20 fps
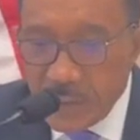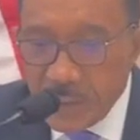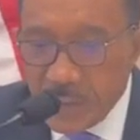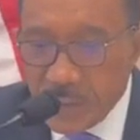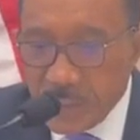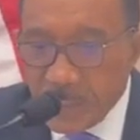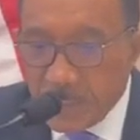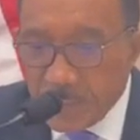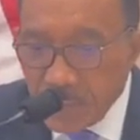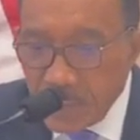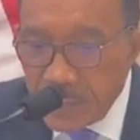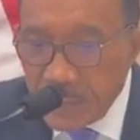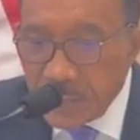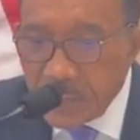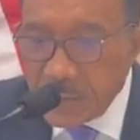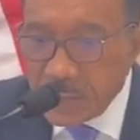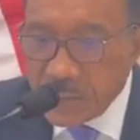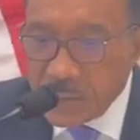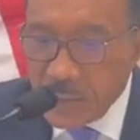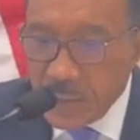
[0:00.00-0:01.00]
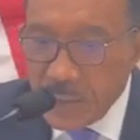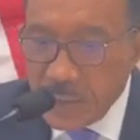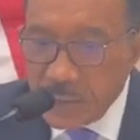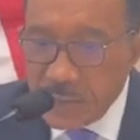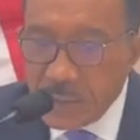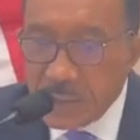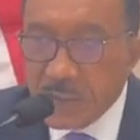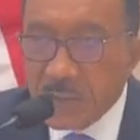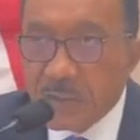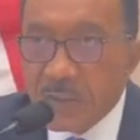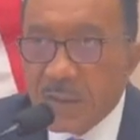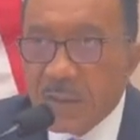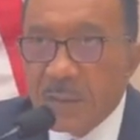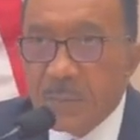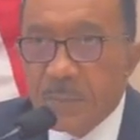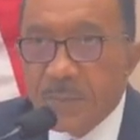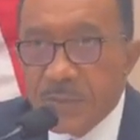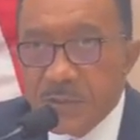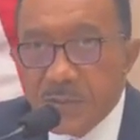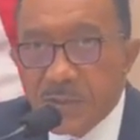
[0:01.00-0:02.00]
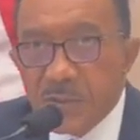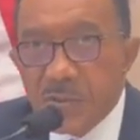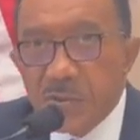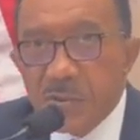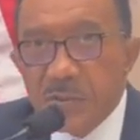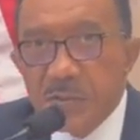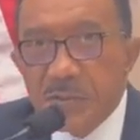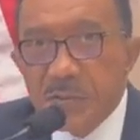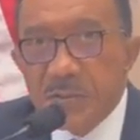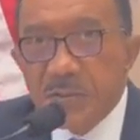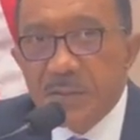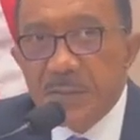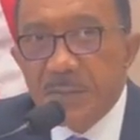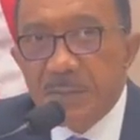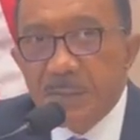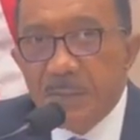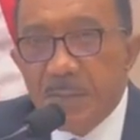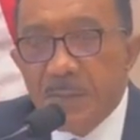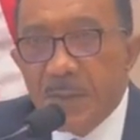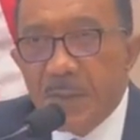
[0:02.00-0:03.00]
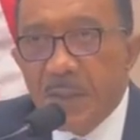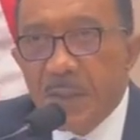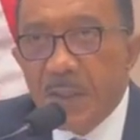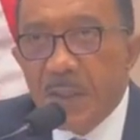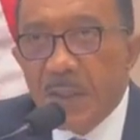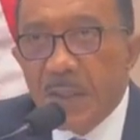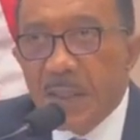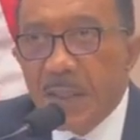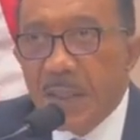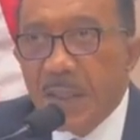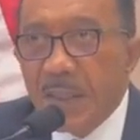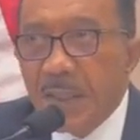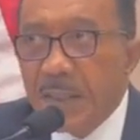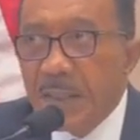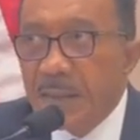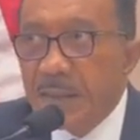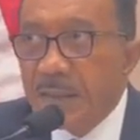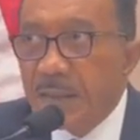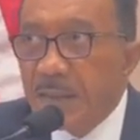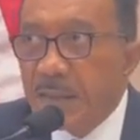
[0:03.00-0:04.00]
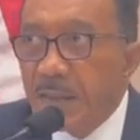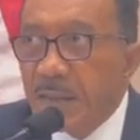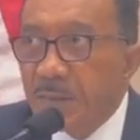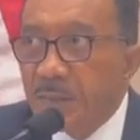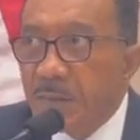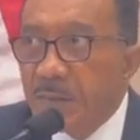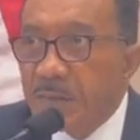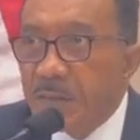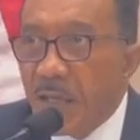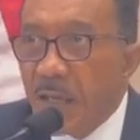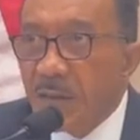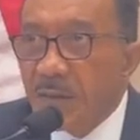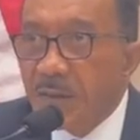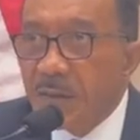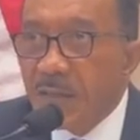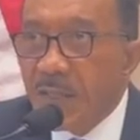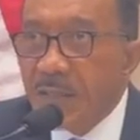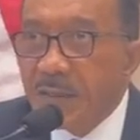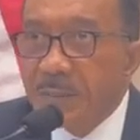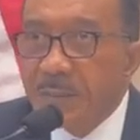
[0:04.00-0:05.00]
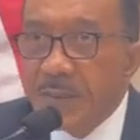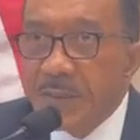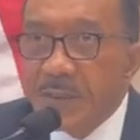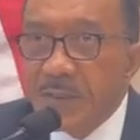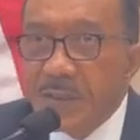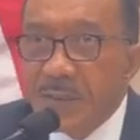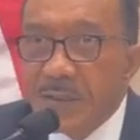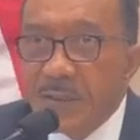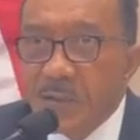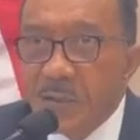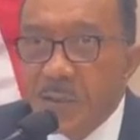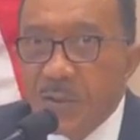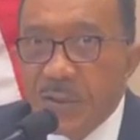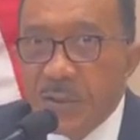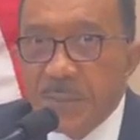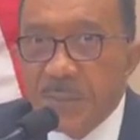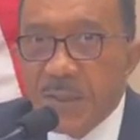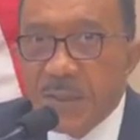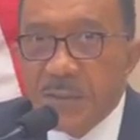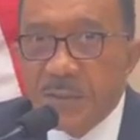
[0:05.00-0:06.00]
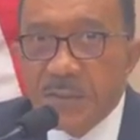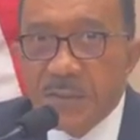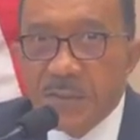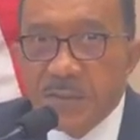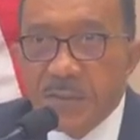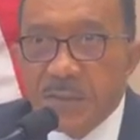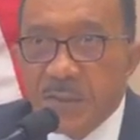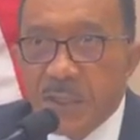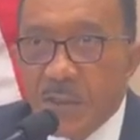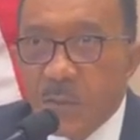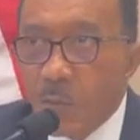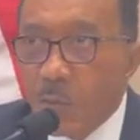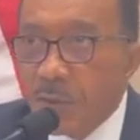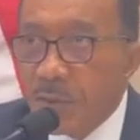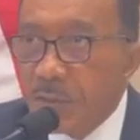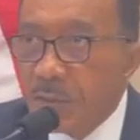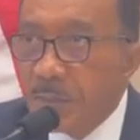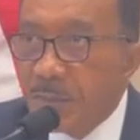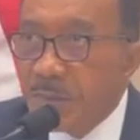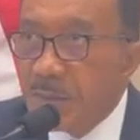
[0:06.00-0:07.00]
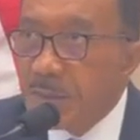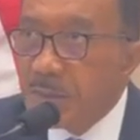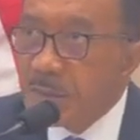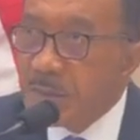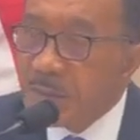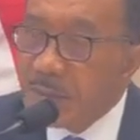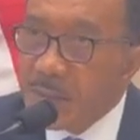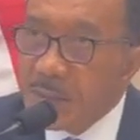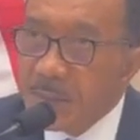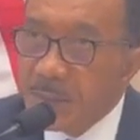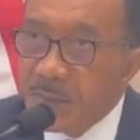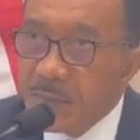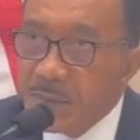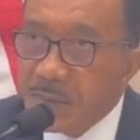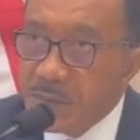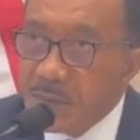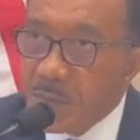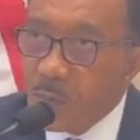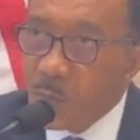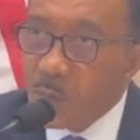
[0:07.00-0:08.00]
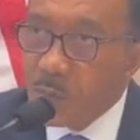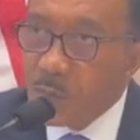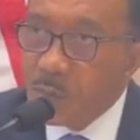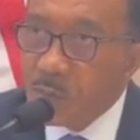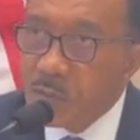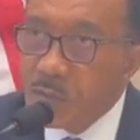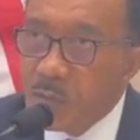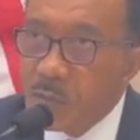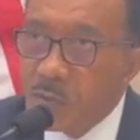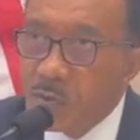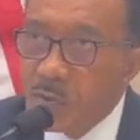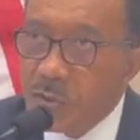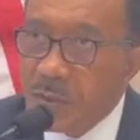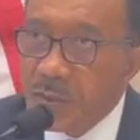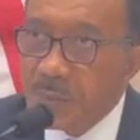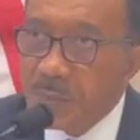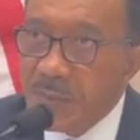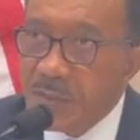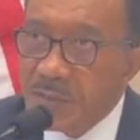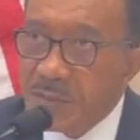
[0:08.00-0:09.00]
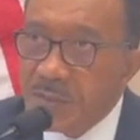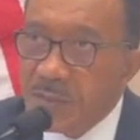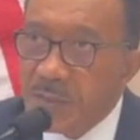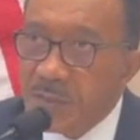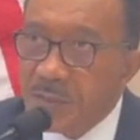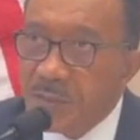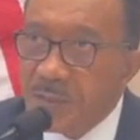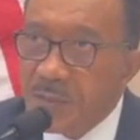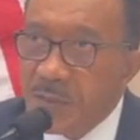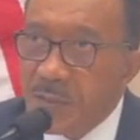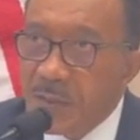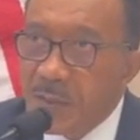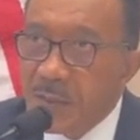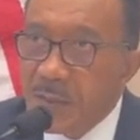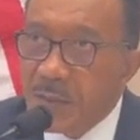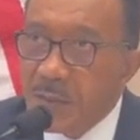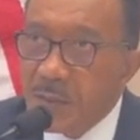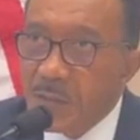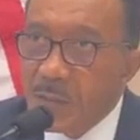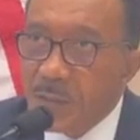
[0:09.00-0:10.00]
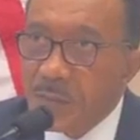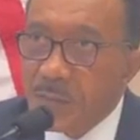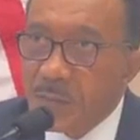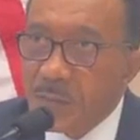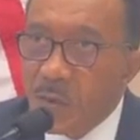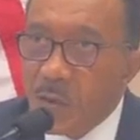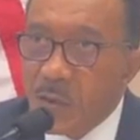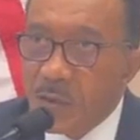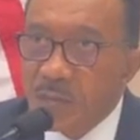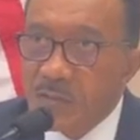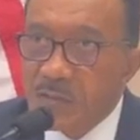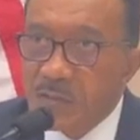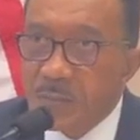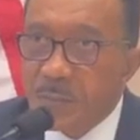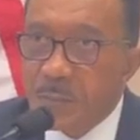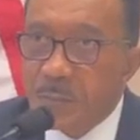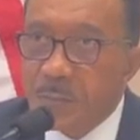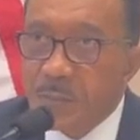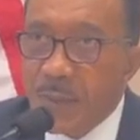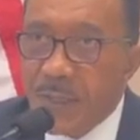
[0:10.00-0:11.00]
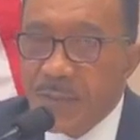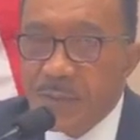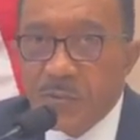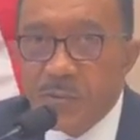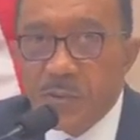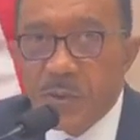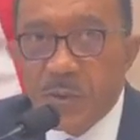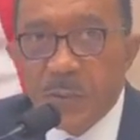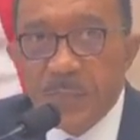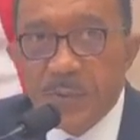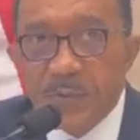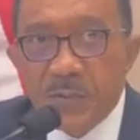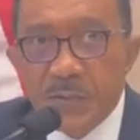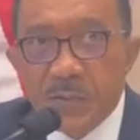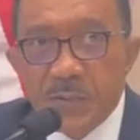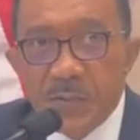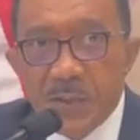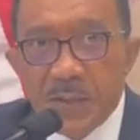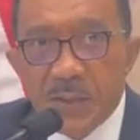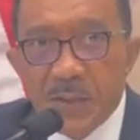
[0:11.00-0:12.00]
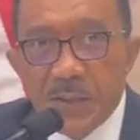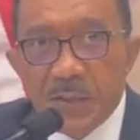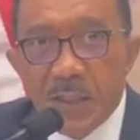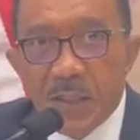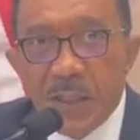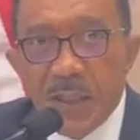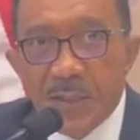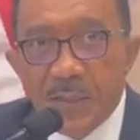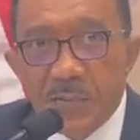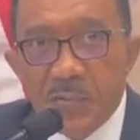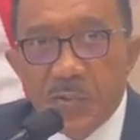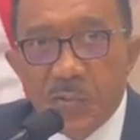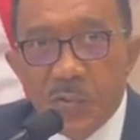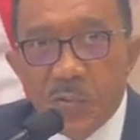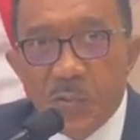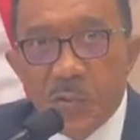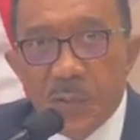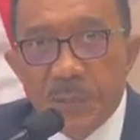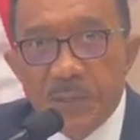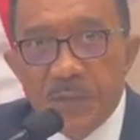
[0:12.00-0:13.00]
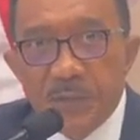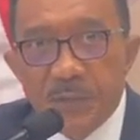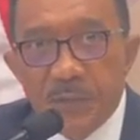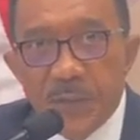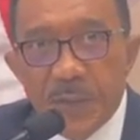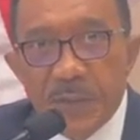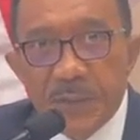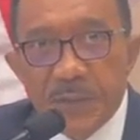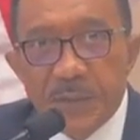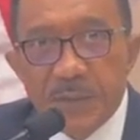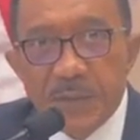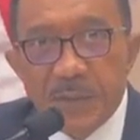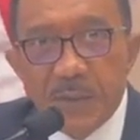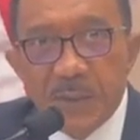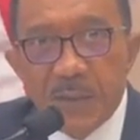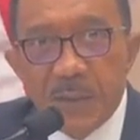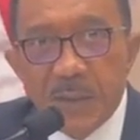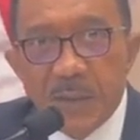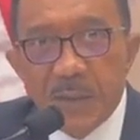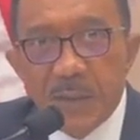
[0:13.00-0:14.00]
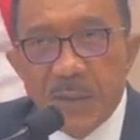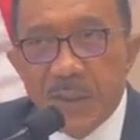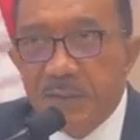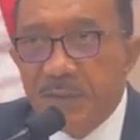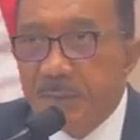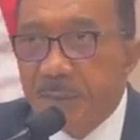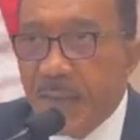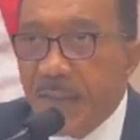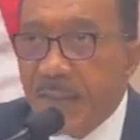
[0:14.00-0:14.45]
their pleas and their positions. And it was out of that meeting and learning about this that I wanted to be here today, because I want to associate myself with the remarks of Brad Sherman, who said, I too am a friend of